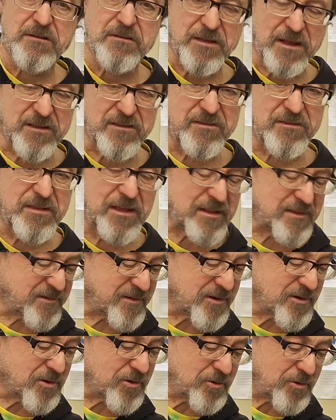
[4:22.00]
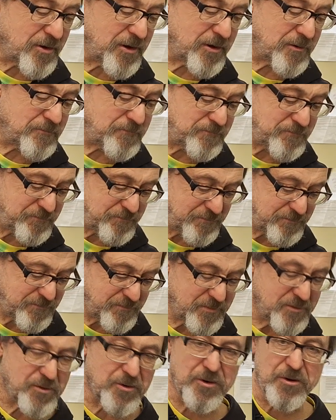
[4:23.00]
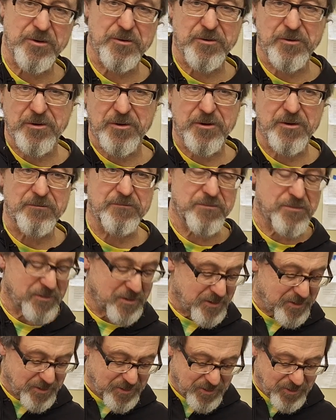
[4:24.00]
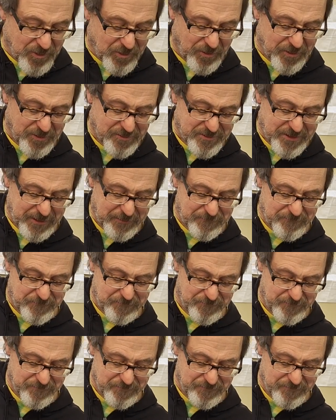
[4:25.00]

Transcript: that's single coil or coil tip.